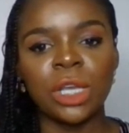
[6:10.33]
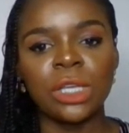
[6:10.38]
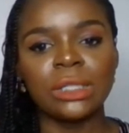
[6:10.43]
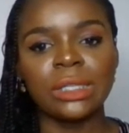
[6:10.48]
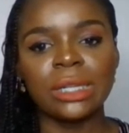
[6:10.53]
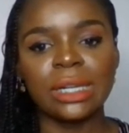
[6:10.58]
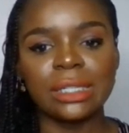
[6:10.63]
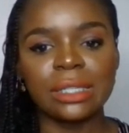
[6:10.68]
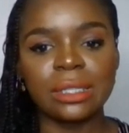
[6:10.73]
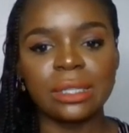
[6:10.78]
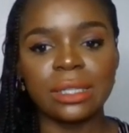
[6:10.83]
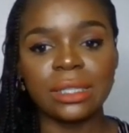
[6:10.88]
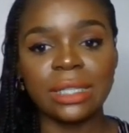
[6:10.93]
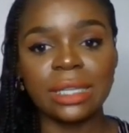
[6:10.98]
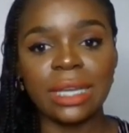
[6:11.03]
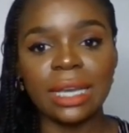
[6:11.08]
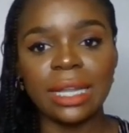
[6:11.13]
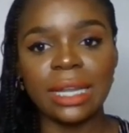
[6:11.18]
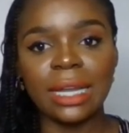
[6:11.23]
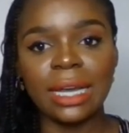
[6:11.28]
So let's start
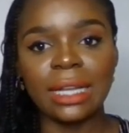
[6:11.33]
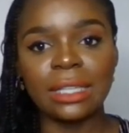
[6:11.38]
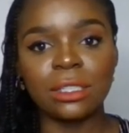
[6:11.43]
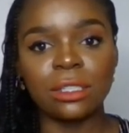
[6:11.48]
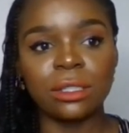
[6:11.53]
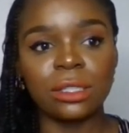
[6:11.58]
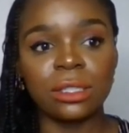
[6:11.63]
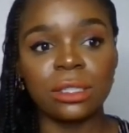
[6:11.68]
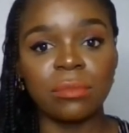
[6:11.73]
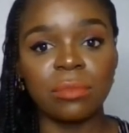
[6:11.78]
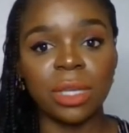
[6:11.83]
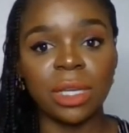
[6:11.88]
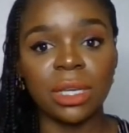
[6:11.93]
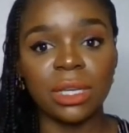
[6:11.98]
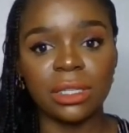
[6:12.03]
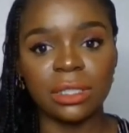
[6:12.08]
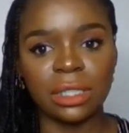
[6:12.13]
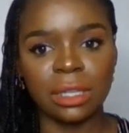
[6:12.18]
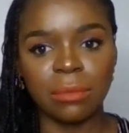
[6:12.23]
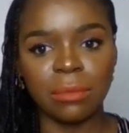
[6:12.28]
again at the
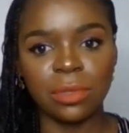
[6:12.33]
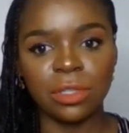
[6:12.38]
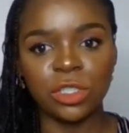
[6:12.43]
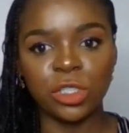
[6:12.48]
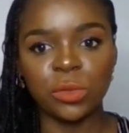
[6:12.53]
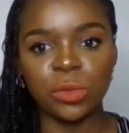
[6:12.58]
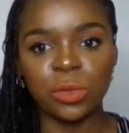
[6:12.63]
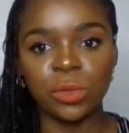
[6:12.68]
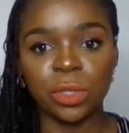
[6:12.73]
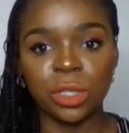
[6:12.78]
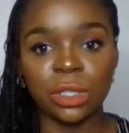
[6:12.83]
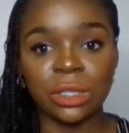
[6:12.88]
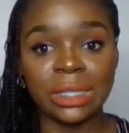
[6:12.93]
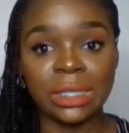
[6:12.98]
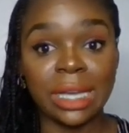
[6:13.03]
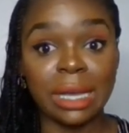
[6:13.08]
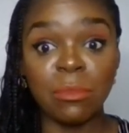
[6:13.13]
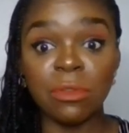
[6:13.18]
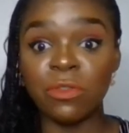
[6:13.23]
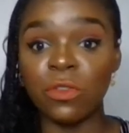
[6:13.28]
Jamaican championships with her
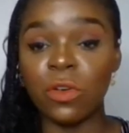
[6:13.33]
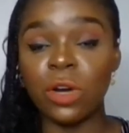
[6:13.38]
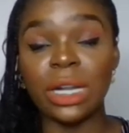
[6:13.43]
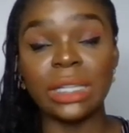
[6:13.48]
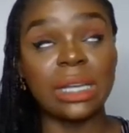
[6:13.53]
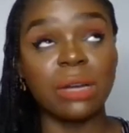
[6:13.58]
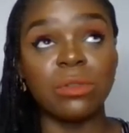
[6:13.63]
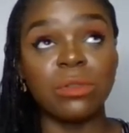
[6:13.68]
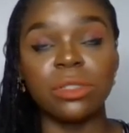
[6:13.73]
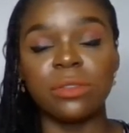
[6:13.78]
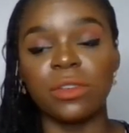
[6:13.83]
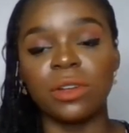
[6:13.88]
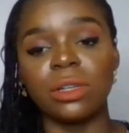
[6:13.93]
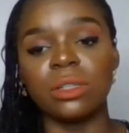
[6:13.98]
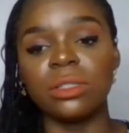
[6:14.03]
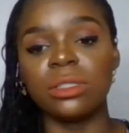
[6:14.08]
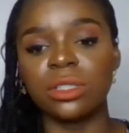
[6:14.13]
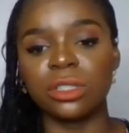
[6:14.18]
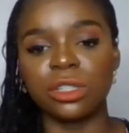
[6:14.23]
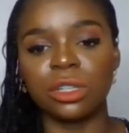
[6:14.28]
time. Before that, I was very
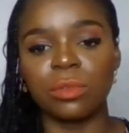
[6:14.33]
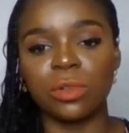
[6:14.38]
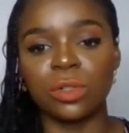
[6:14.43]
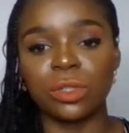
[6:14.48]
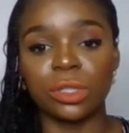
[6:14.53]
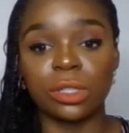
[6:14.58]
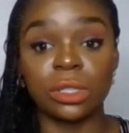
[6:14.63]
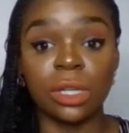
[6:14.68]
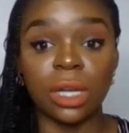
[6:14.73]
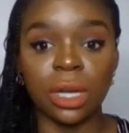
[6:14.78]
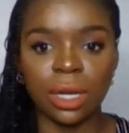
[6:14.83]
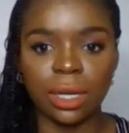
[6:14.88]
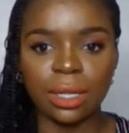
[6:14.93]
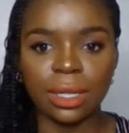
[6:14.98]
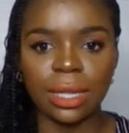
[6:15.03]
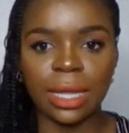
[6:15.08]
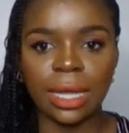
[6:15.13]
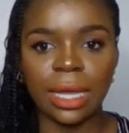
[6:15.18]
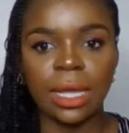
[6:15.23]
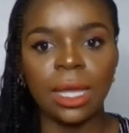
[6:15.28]
concerned about her, not
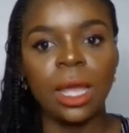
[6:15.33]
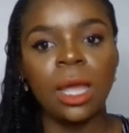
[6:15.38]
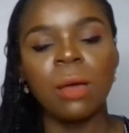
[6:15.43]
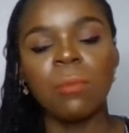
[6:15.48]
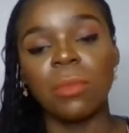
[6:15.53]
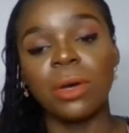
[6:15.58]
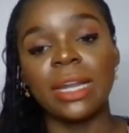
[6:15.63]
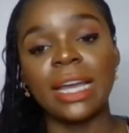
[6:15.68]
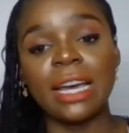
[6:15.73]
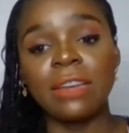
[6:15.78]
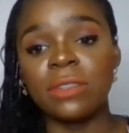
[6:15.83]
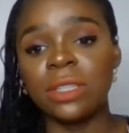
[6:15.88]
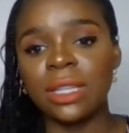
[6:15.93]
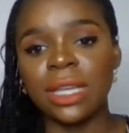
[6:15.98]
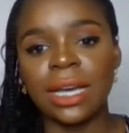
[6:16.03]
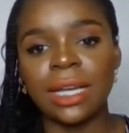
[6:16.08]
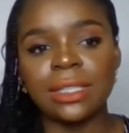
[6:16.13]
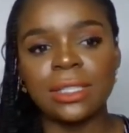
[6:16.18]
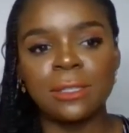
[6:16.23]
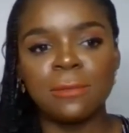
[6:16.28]
gonna lie, but after
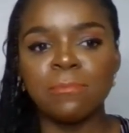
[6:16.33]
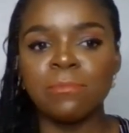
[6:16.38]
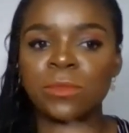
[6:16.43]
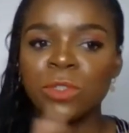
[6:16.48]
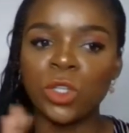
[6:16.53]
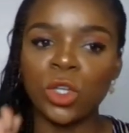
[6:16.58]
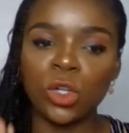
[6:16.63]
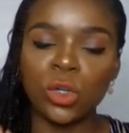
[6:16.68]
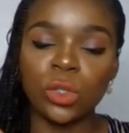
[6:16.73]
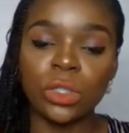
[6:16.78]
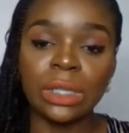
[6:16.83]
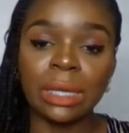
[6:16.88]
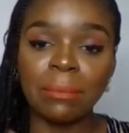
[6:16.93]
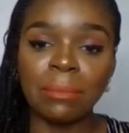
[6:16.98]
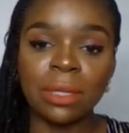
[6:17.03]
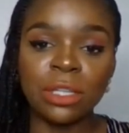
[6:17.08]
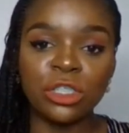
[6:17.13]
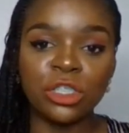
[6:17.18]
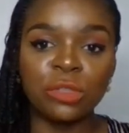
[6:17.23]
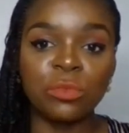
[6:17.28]
that,
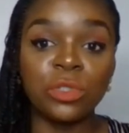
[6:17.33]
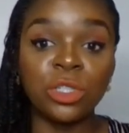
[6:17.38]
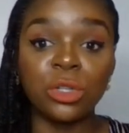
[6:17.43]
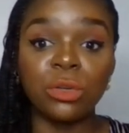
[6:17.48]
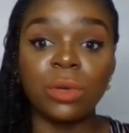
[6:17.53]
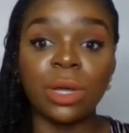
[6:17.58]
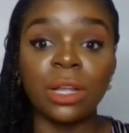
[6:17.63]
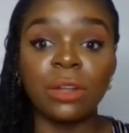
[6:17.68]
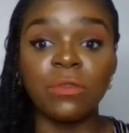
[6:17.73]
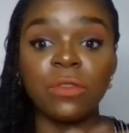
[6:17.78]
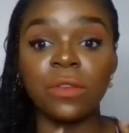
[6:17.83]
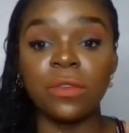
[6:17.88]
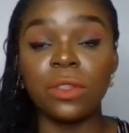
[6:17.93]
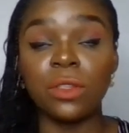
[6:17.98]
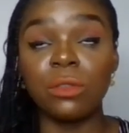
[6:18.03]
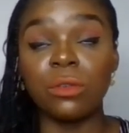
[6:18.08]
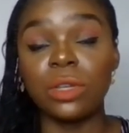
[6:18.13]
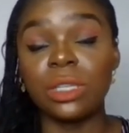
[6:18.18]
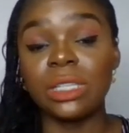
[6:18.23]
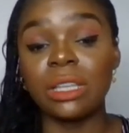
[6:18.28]
championship, she ran
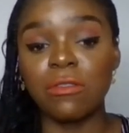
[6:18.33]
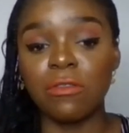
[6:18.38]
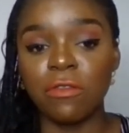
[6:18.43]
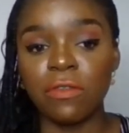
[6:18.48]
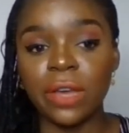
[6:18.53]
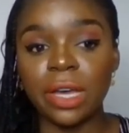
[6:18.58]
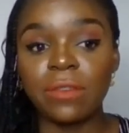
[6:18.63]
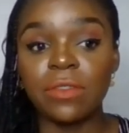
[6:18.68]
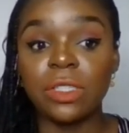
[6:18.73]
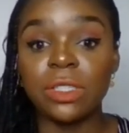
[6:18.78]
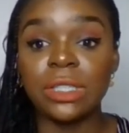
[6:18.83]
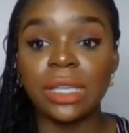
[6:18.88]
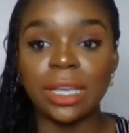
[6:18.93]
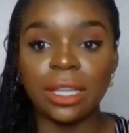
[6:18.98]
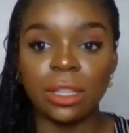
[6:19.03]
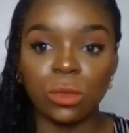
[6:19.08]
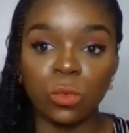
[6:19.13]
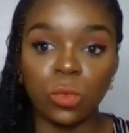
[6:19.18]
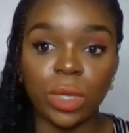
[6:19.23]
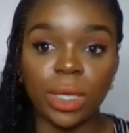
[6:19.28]
53:75 to
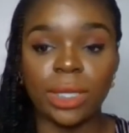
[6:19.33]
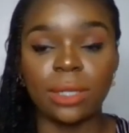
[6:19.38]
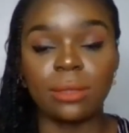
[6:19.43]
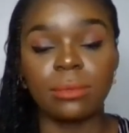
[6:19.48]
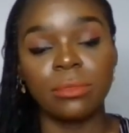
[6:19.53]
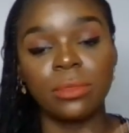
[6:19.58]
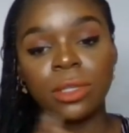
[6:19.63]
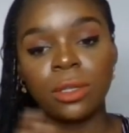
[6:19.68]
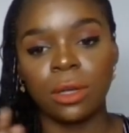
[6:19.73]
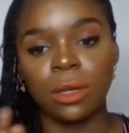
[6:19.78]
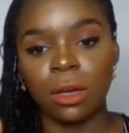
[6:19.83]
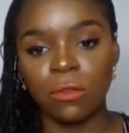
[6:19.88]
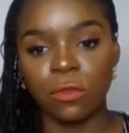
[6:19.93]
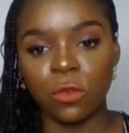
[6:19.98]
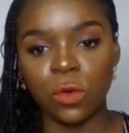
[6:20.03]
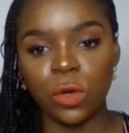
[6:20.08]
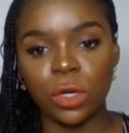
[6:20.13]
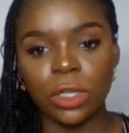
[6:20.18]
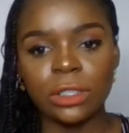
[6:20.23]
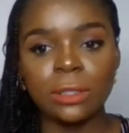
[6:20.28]
take the win, of
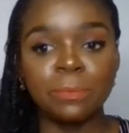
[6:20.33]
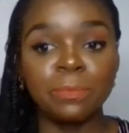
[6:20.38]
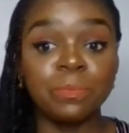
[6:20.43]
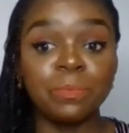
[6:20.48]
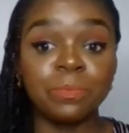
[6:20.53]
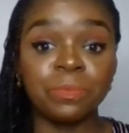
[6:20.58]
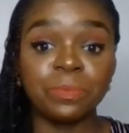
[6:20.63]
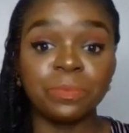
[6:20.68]
course.